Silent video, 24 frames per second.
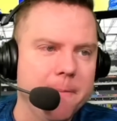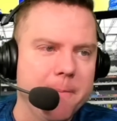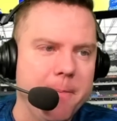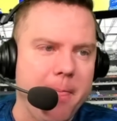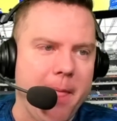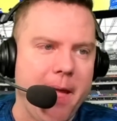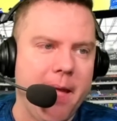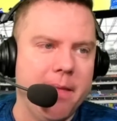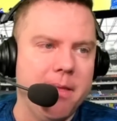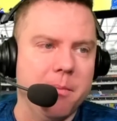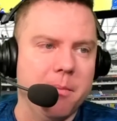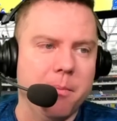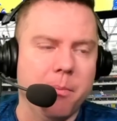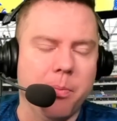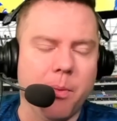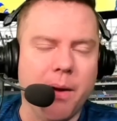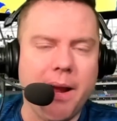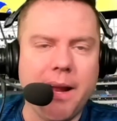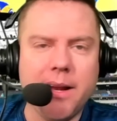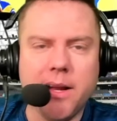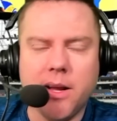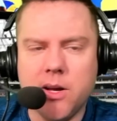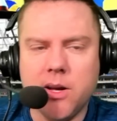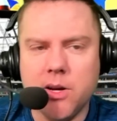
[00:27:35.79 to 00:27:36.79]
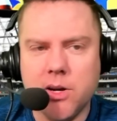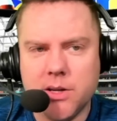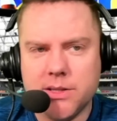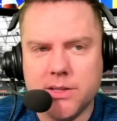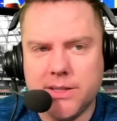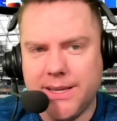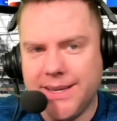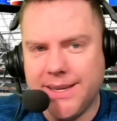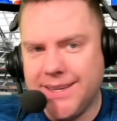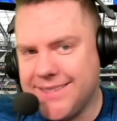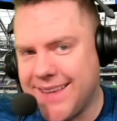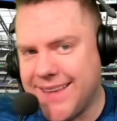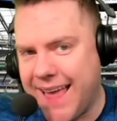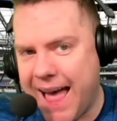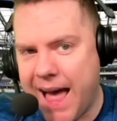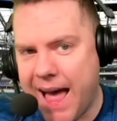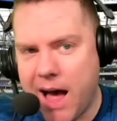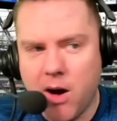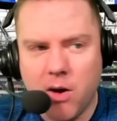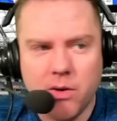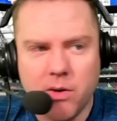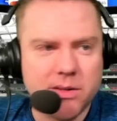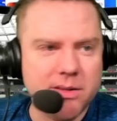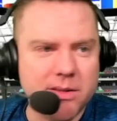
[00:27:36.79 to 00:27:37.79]
And then Brandon Cooks, he's
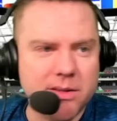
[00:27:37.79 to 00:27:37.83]
out.